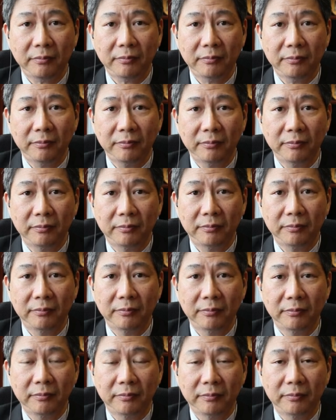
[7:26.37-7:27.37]

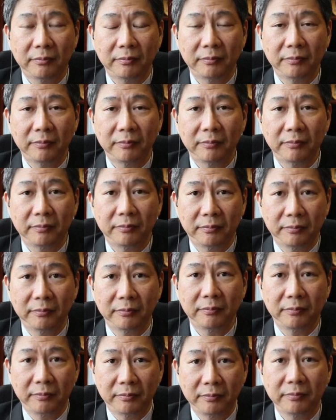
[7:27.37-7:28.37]

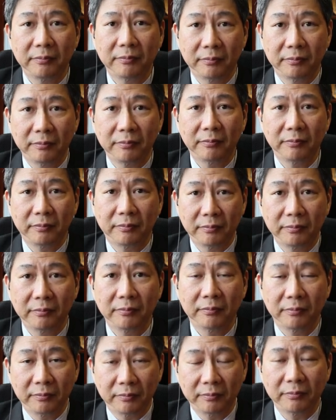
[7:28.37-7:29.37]

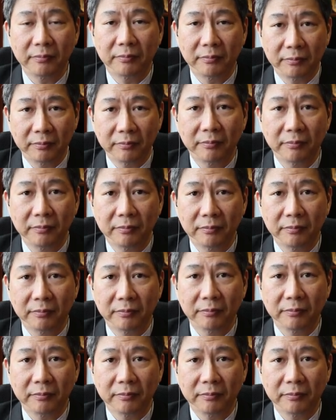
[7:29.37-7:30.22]
This person isn't speaking.